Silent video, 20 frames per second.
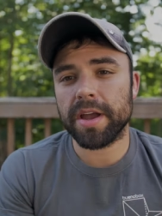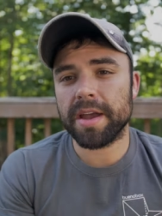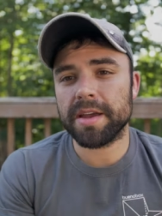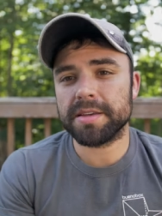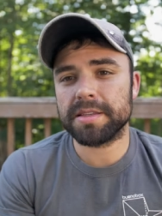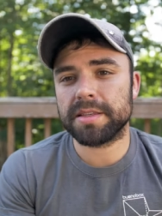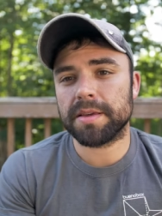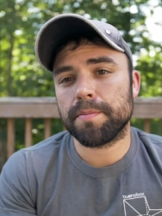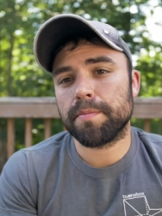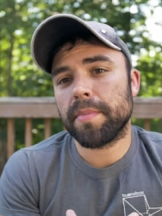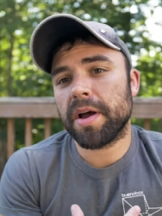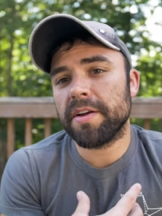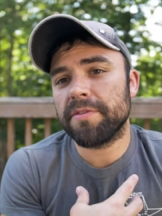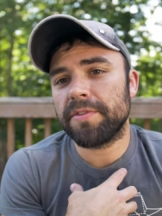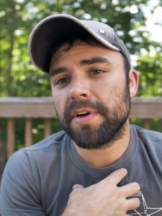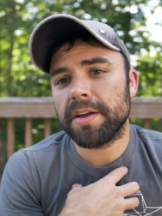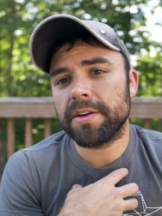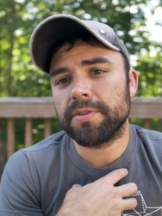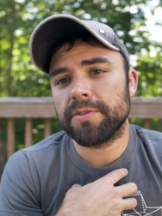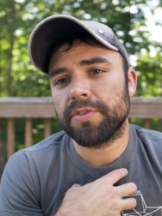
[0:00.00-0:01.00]
guys, my
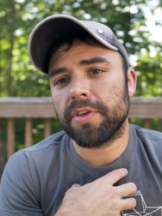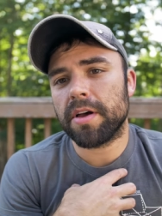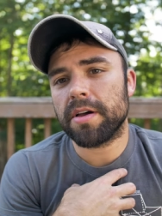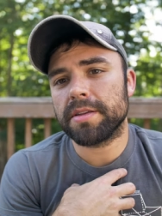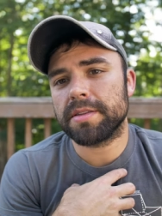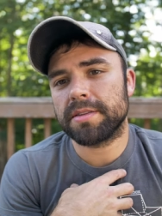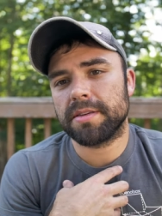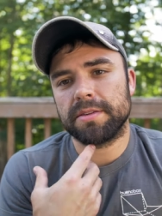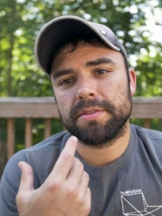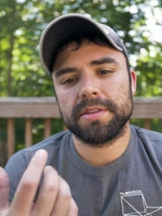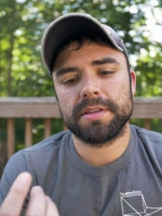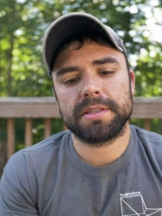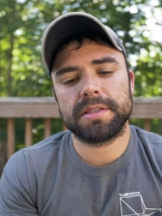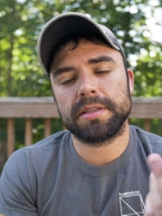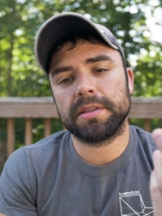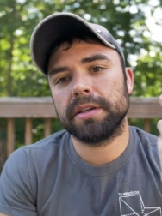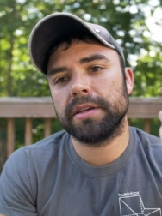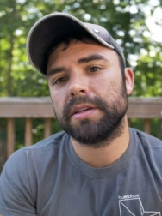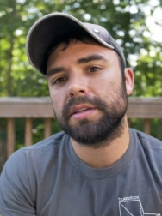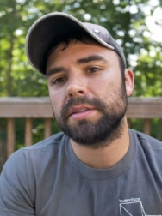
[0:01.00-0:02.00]
final thoughts on
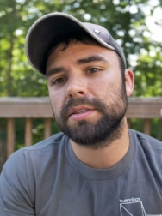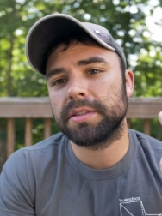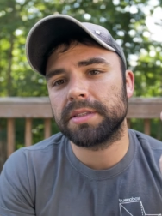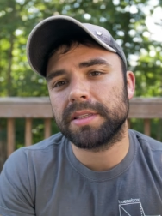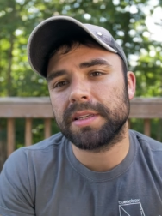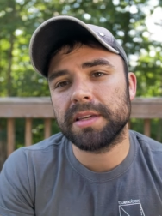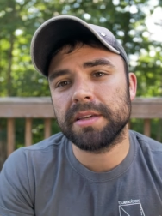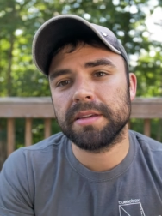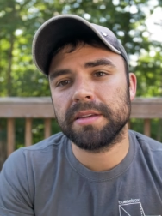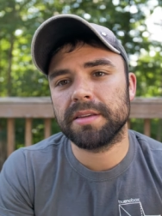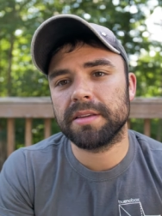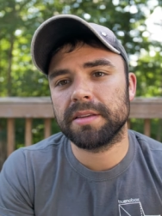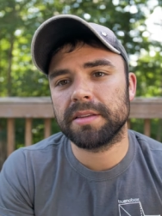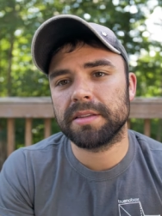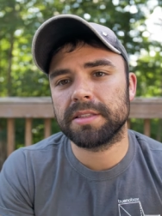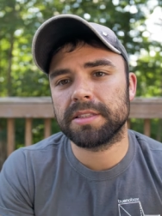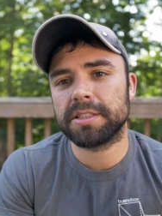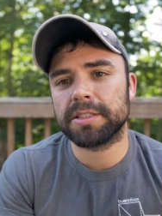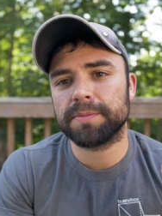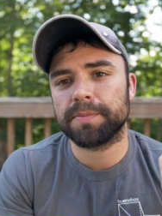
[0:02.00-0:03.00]
this lens
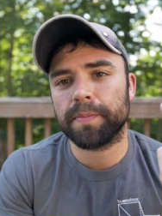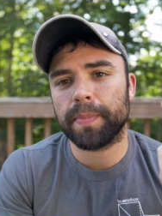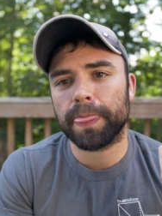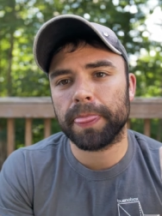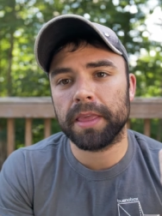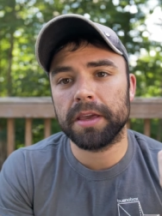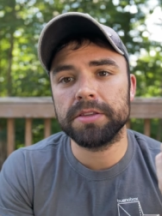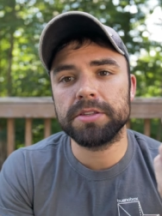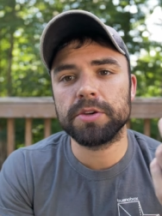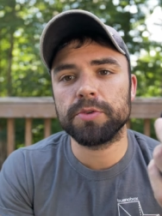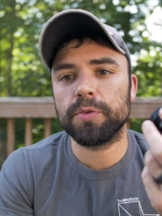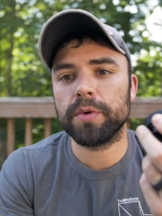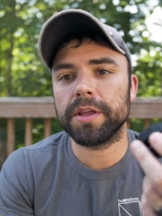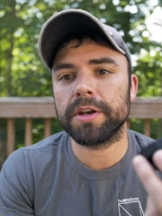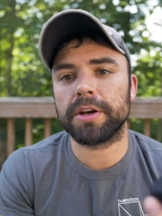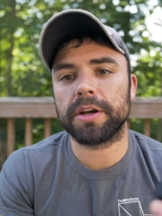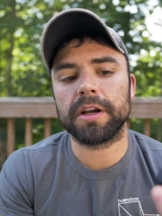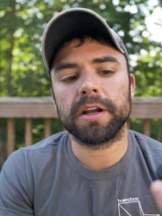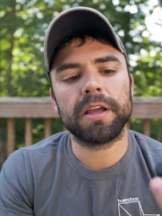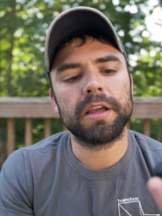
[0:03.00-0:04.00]
is it's a
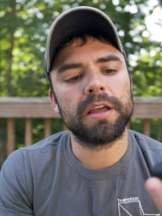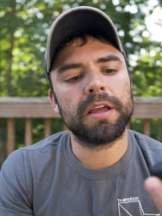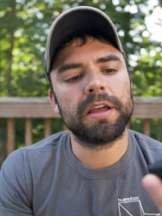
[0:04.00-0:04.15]
winner.